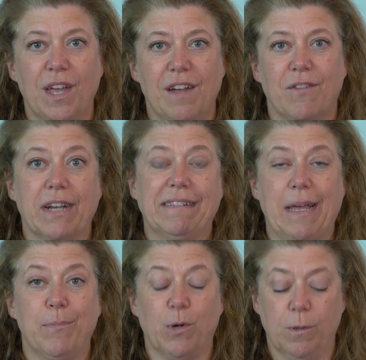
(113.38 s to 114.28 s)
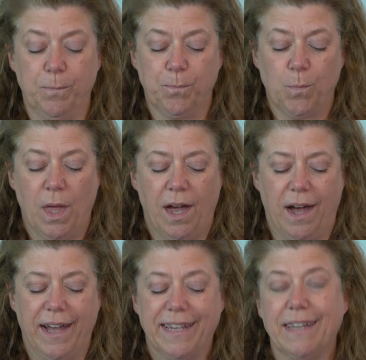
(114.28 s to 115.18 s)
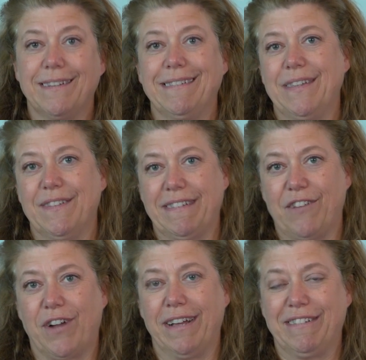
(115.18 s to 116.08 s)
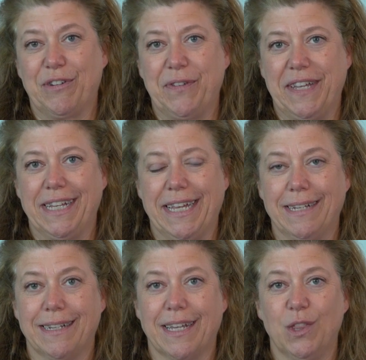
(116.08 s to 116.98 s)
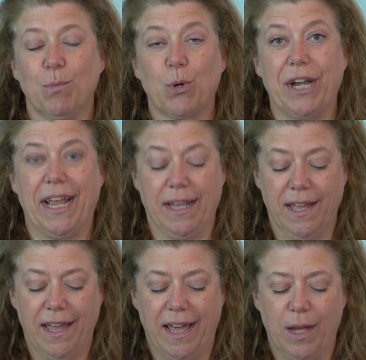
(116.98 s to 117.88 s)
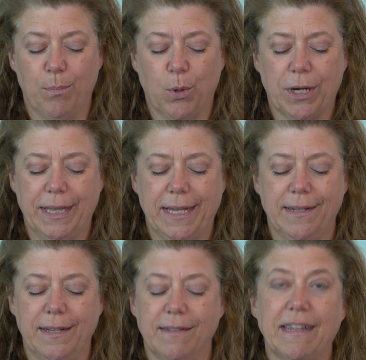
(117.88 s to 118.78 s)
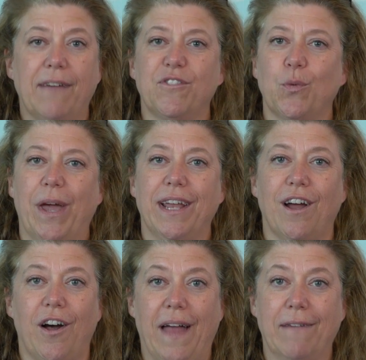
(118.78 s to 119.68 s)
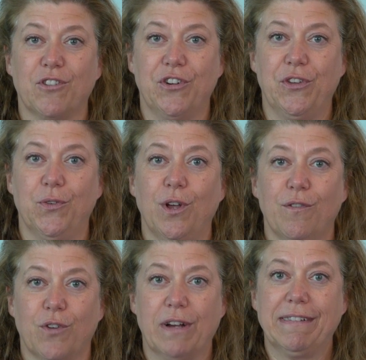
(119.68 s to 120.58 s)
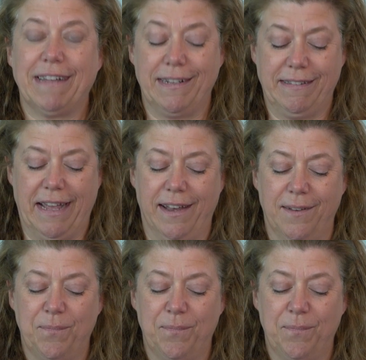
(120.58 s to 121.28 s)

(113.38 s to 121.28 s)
For example, I get to see the sunrise over the Atlantic in the morning, and Portlandians have to wait all afternoon for a sunset